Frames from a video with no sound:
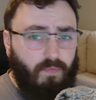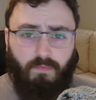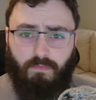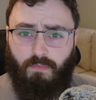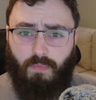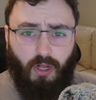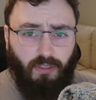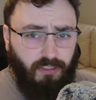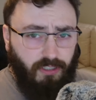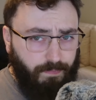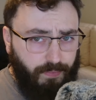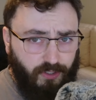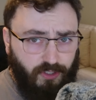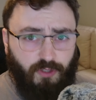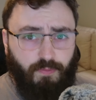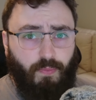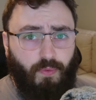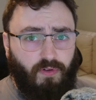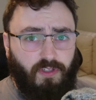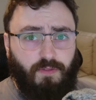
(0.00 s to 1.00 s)
multiple
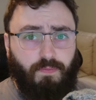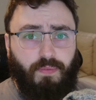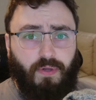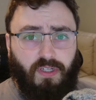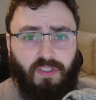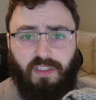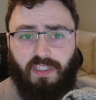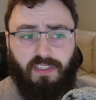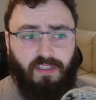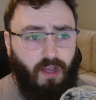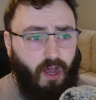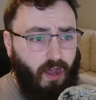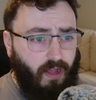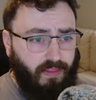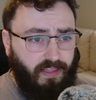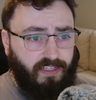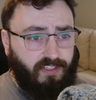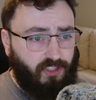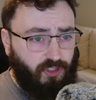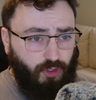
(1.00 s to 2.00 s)
sports books,
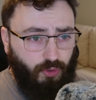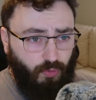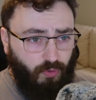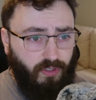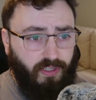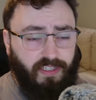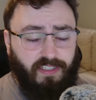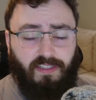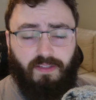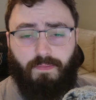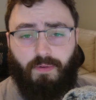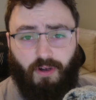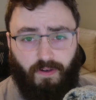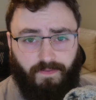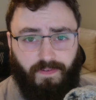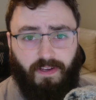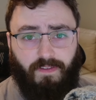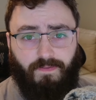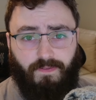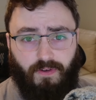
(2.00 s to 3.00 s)
this tool is the
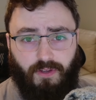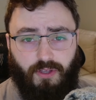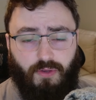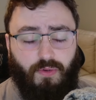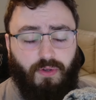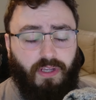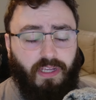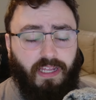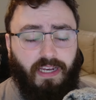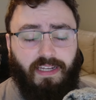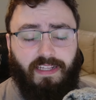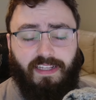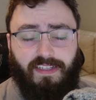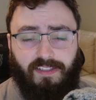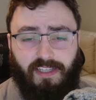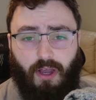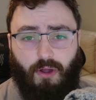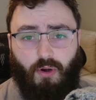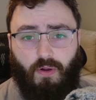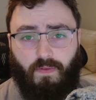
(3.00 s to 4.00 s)
perfect for you. You can get a
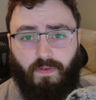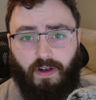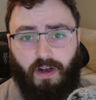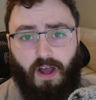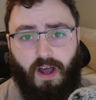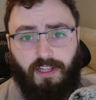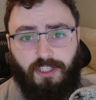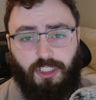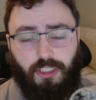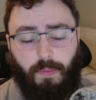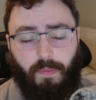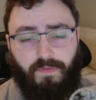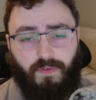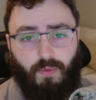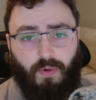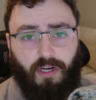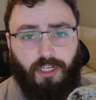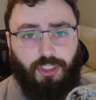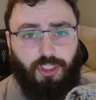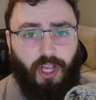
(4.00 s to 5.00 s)
discount over at OddsJam if you
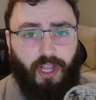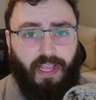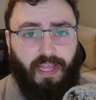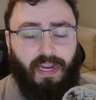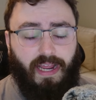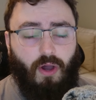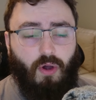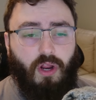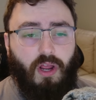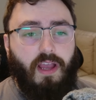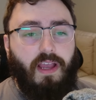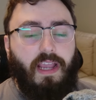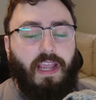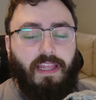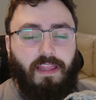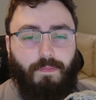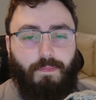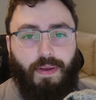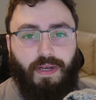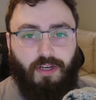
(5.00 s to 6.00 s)
want to check it out in
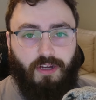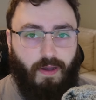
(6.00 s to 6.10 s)
the pinned